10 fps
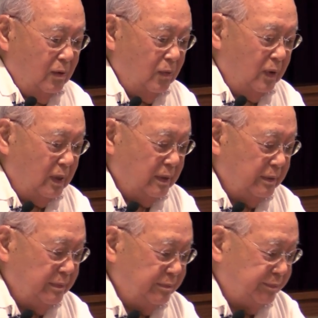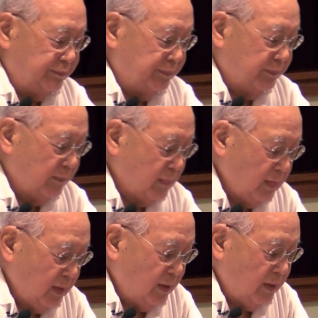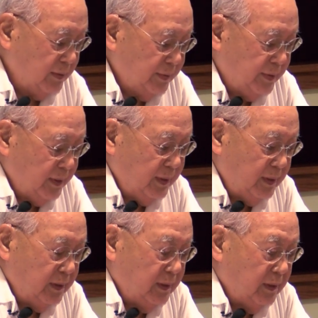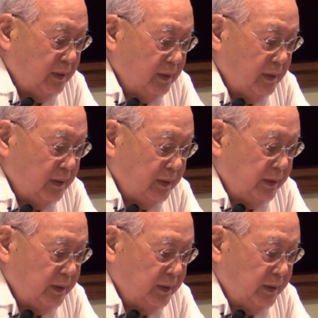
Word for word: well, the